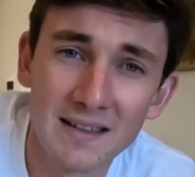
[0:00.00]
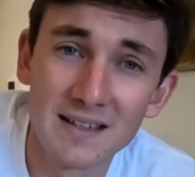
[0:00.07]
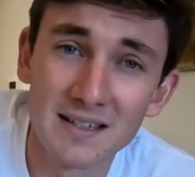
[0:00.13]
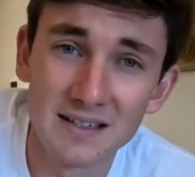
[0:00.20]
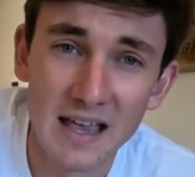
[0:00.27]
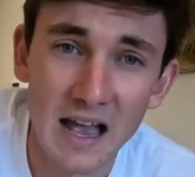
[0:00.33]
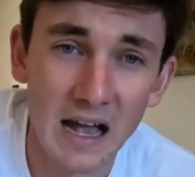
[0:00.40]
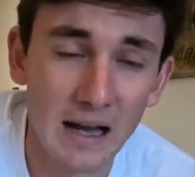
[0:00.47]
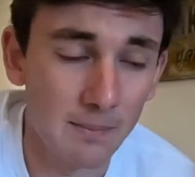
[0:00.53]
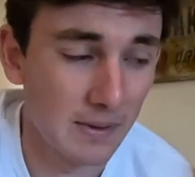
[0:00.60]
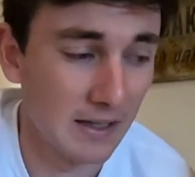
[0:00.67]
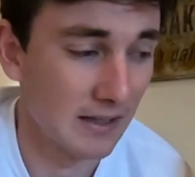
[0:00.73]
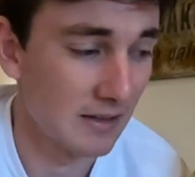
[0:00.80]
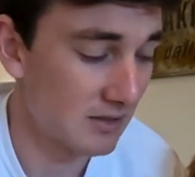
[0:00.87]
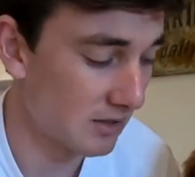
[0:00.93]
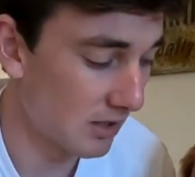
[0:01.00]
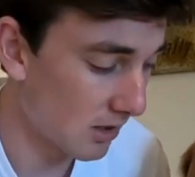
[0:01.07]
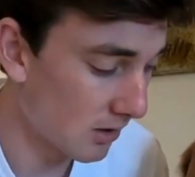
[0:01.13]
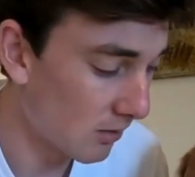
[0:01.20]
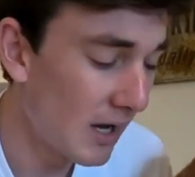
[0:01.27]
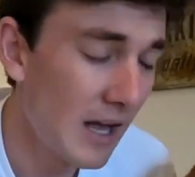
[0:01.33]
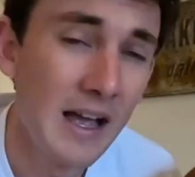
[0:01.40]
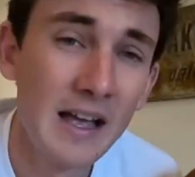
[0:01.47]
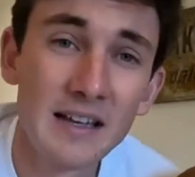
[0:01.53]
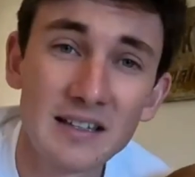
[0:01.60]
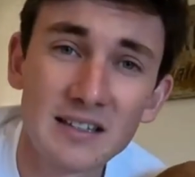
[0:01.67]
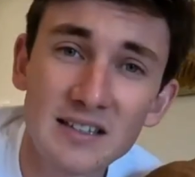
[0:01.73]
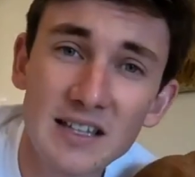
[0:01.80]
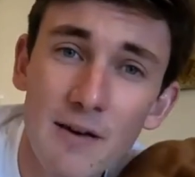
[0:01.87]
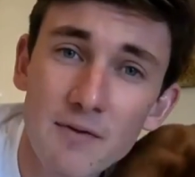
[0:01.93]
this is happening. So
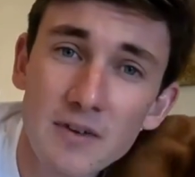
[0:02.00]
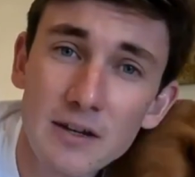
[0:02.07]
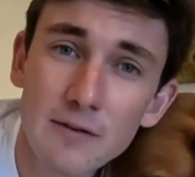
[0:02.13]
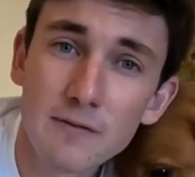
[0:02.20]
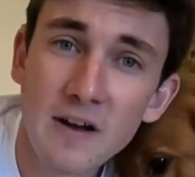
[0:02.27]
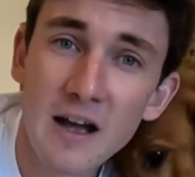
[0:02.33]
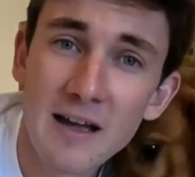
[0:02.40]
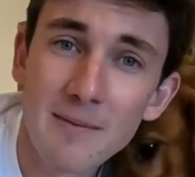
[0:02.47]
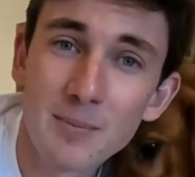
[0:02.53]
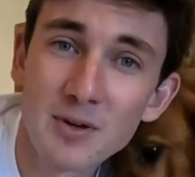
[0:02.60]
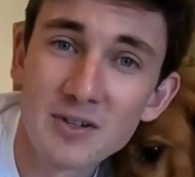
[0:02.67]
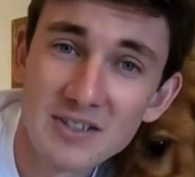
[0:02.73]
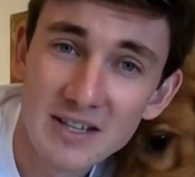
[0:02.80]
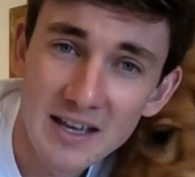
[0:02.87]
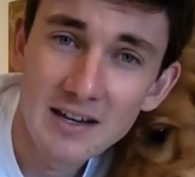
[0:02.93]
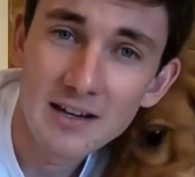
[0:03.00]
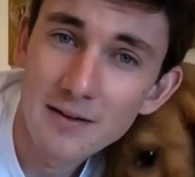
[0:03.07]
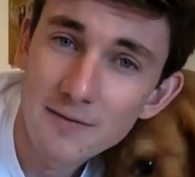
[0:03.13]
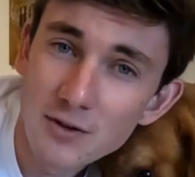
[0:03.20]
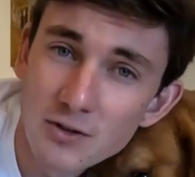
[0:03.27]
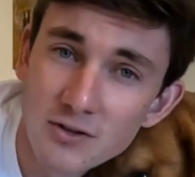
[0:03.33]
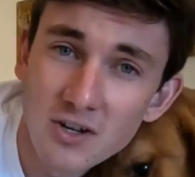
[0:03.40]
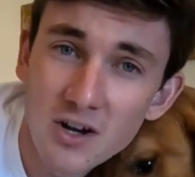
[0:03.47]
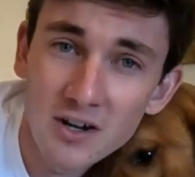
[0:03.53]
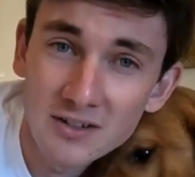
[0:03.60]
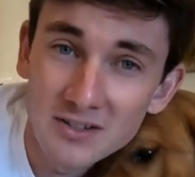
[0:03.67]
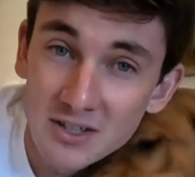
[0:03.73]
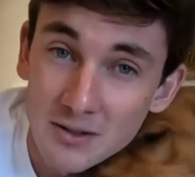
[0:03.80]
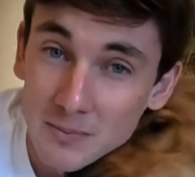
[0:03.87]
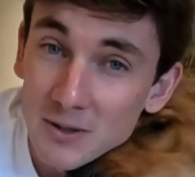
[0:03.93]
75% of your
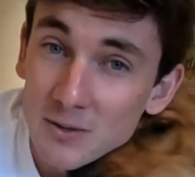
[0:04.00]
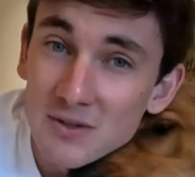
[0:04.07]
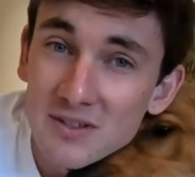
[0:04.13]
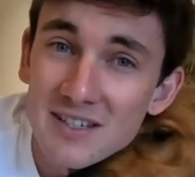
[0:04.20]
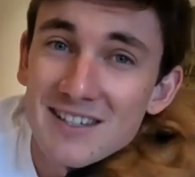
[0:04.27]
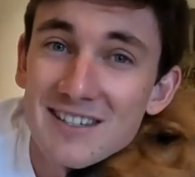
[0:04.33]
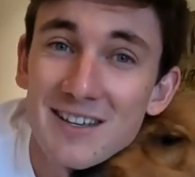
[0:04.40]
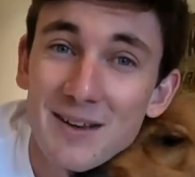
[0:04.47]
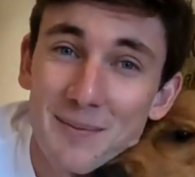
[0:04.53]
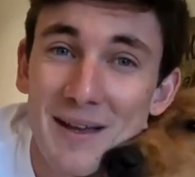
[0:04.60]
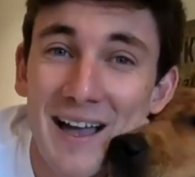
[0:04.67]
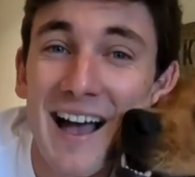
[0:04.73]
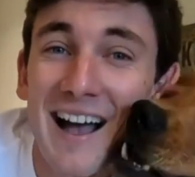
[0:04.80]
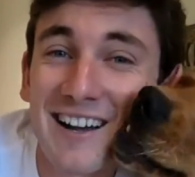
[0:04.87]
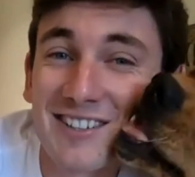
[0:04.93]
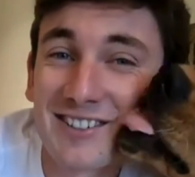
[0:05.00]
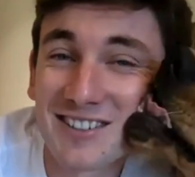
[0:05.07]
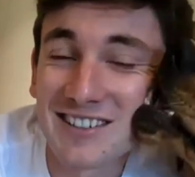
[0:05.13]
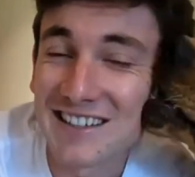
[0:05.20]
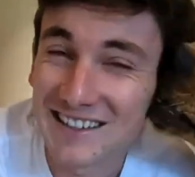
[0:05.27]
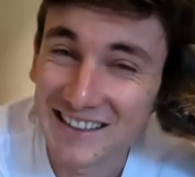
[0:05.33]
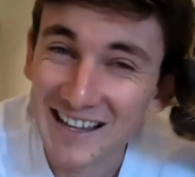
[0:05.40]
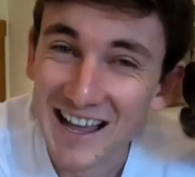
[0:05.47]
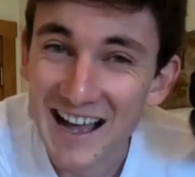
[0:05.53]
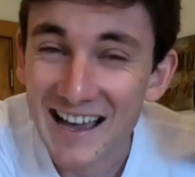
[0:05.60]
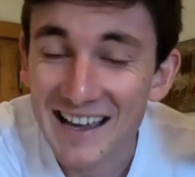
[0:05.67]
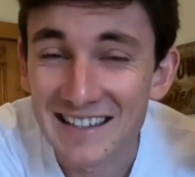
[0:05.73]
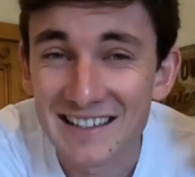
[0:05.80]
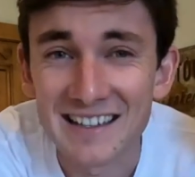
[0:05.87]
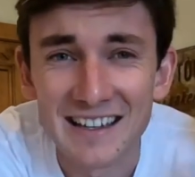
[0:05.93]
dog's immune system actually
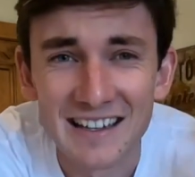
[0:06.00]
lies